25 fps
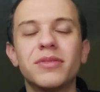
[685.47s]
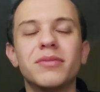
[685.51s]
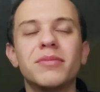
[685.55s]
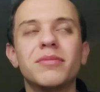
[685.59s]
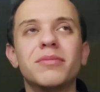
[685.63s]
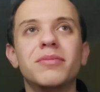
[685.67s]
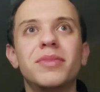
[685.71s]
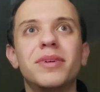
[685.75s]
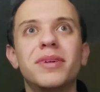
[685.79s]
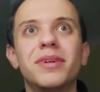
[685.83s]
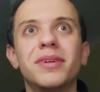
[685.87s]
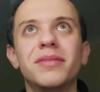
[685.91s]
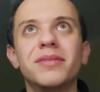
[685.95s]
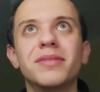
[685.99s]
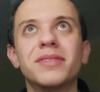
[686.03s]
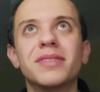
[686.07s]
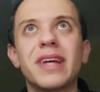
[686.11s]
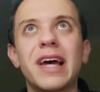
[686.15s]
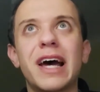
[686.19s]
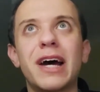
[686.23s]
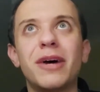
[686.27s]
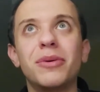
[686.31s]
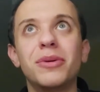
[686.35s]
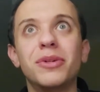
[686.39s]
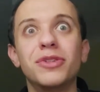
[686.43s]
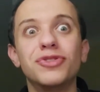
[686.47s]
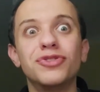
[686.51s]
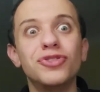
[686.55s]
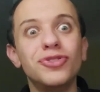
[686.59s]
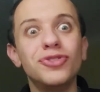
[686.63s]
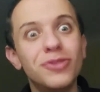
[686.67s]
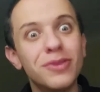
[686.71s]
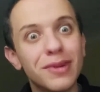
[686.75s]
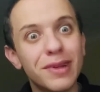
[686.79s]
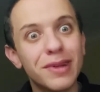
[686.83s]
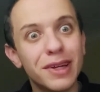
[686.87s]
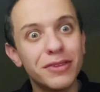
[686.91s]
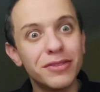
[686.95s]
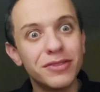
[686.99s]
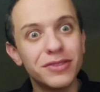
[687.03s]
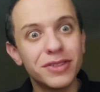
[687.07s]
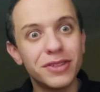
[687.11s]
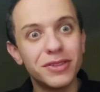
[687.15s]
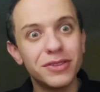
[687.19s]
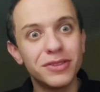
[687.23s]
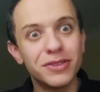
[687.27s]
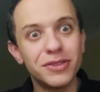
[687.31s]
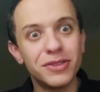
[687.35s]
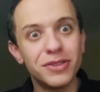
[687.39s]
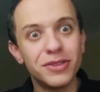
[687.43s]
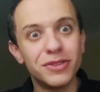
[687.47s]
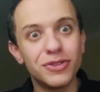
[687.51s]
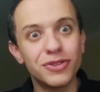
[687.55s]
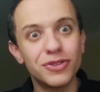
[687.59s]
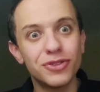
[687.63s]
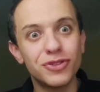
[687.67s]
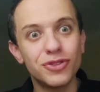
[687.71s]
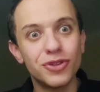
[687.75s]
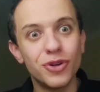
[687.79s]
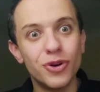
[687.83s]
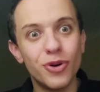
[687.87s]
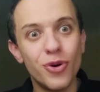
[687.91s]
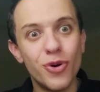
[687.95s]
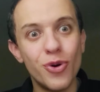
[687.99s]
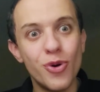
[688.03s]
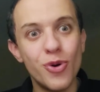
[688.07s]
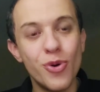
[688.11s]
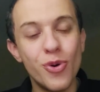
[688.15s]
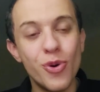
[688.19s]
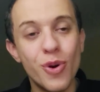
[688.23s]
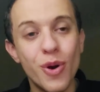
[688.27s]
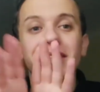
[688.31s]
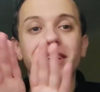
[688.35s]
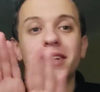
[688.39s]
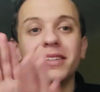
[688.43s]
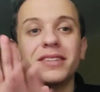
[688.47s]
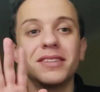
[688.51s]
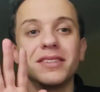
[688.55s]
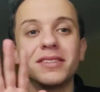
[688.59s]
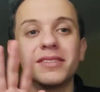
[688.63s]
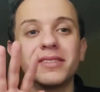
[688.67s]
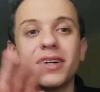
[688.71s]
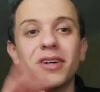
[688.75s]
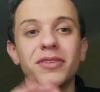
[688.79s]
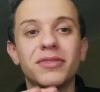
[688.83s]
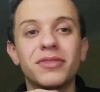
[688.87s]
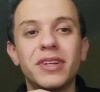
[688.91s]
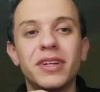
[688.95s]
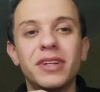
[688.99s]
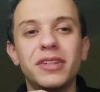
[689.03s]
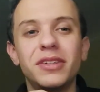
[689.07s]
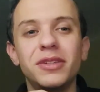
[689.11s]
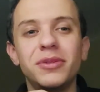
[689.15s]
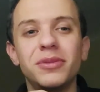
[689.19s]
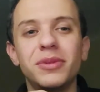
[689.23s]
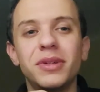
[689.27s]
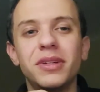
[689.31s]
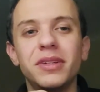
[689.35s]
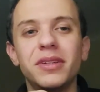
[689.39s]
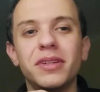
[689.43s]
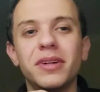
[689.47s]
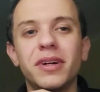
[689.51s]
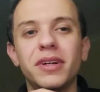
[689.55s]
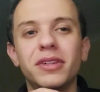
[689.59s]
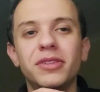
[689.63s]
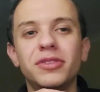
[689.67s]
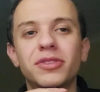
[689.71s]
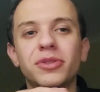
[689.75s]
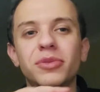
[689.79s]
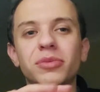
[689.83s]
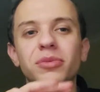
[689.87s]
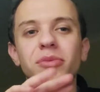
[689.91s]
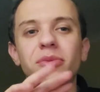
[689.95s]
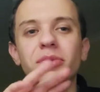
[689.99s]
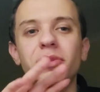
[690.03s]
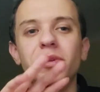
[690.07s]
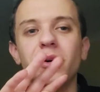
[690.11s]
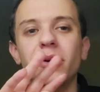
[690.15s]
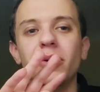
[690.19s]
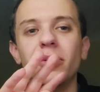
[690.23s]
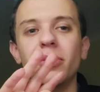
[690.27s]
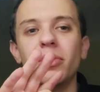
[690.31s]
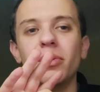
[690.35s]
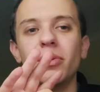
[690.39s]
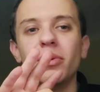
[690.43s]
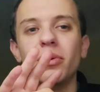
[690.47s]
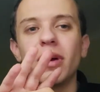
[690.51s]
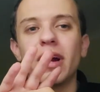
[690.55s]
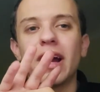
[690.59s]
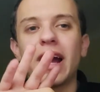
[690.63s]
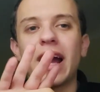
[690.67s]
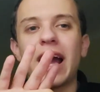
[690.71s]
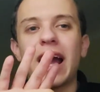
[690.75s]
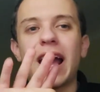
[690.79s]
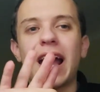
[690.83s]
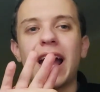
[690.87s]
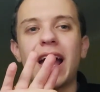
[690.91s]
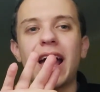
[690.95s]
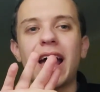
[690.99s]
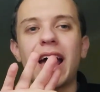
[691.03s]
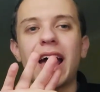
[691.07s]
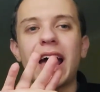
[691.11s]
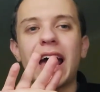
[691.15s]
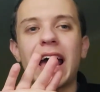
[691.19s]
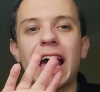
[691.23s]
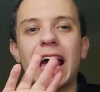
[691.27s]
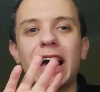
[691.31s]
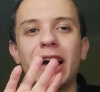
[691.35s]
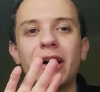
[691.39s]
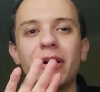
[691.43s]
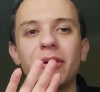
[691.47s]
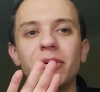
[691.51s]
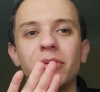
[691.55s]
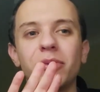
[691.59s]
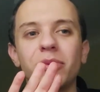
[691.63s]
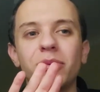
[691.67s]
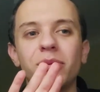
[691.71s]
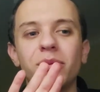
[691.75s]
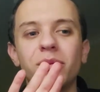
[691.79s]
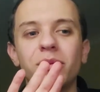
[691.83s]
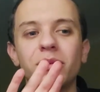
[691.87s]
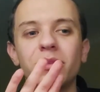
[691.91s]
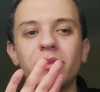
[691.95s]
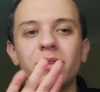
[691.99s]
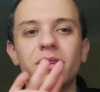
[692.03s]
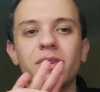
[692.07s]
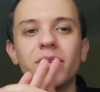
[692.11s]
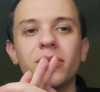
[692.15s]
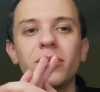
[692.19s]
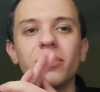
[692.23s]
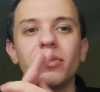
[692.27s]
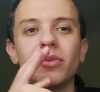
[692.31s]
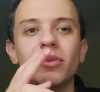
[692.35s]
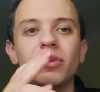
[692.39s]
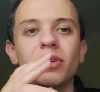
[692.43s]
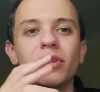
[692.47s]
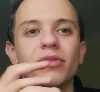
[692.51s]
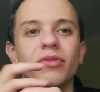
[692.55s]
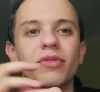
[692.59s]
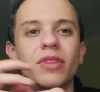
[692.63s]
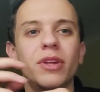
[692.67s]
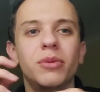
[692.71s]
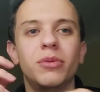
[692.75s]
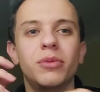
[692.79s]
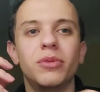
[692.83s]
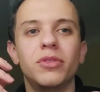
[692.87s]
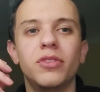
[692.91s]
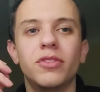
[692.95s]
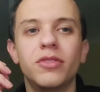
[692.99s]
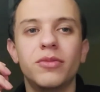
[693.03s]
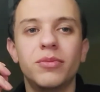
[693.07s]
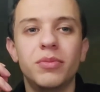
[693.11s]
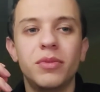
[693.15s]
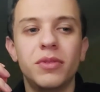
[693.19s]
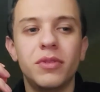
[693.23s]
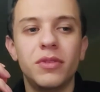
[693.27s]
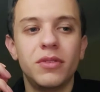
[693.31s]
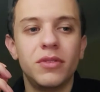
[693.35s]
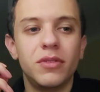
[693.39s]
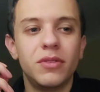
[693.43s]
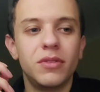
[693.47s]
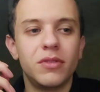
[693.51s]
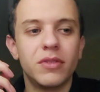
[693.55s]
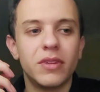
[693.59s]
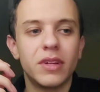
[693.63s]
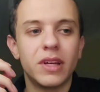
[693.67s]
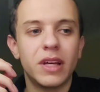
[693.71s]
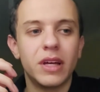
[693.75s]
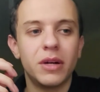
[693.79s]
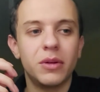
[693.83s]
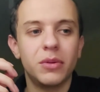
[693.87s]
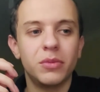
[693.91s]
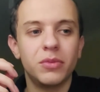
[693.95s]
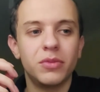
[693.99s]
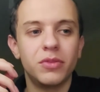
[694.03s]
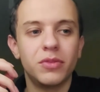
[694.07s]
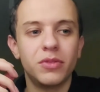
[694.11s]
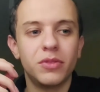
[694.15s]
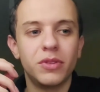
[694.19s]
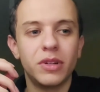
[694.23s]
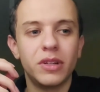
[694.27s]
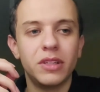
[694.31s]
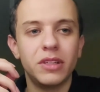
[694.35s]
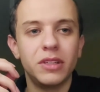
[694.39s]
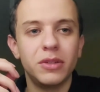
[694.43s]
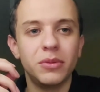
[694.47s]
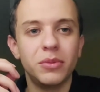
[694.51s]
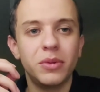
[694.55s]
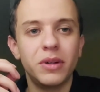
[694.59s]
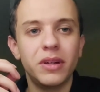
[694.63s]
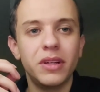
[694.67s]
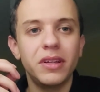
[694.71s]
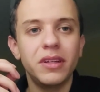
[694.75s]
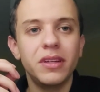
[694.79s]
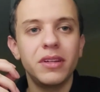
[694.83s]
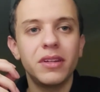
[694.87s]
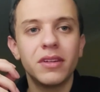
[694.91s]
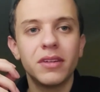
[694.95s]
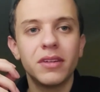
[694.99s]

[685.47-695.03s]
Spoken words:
But our student life centre is so understaffed anyway that I don't know how or if they would have been helpful anyway.